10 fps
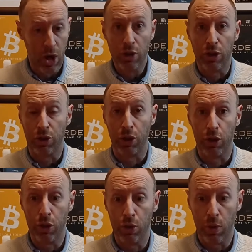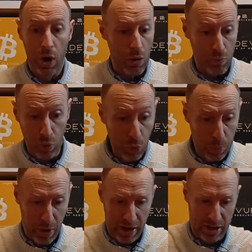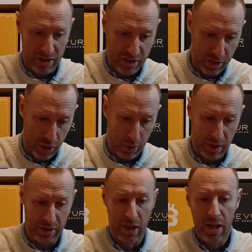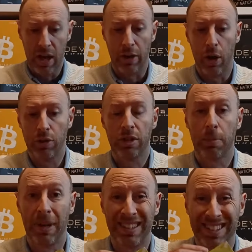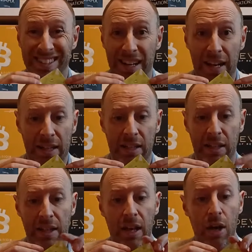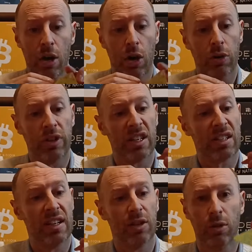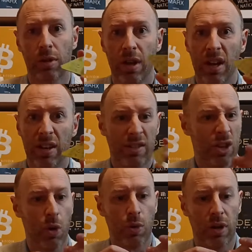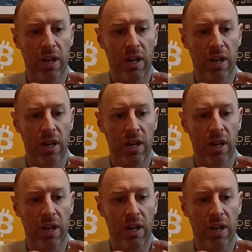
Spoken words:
to do rule breakers as they're known as, and those are depicted nicely on this little token